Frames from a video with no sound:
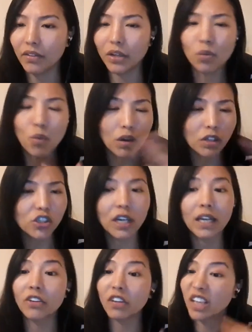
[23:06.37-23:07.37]

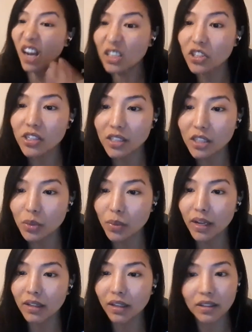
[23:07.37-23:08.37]
Greenwashing, green hushing as well,